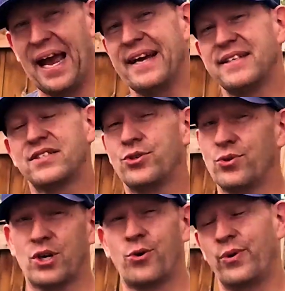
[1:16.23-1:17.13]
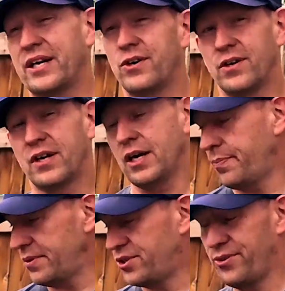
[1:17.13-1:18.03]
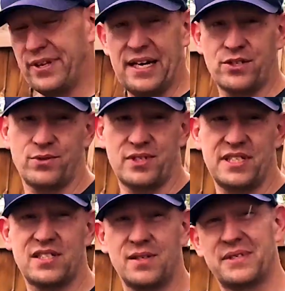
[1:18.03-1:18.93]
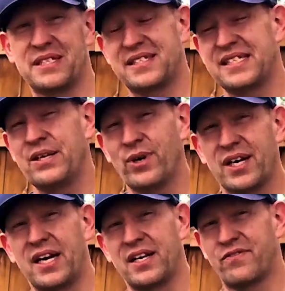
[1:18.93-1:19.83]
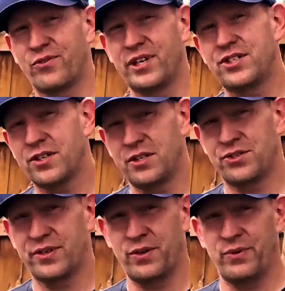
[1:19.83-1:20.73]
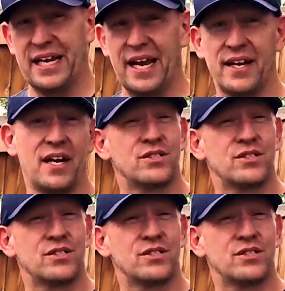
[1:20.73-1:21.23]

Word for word: and do a quick hookup to the actual system to see what kind of recharge rate we get.